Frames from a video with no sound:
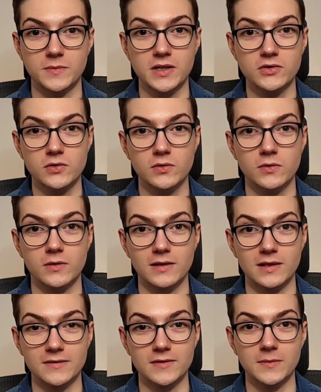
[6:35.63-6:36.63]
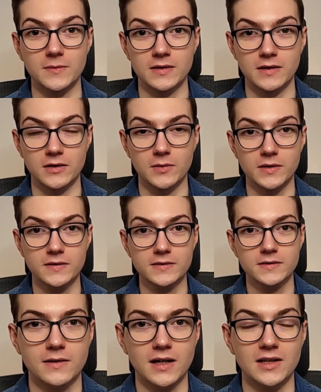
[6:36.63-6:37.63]
make sure to leave them in the
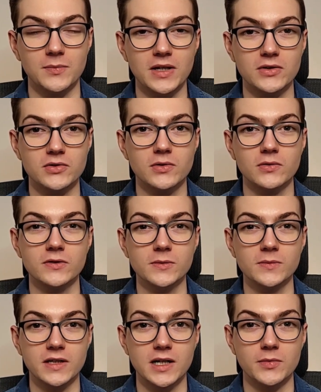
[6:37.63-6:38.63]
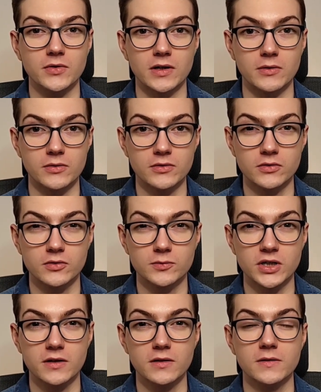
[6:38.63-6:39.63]
comments and make sure to subscribe to our YouTube
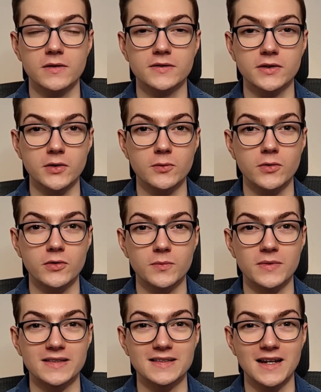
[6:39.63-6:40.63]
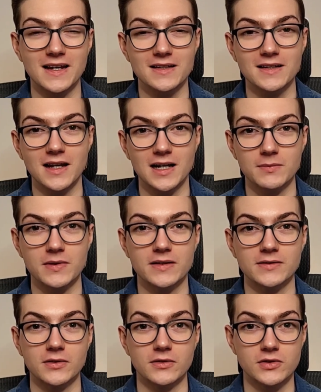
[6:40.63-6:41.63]
channel so you won't miss any
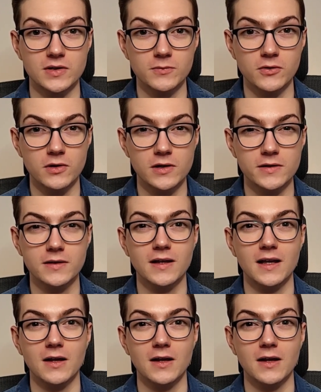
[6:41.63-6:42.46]
updates on Gem Wallet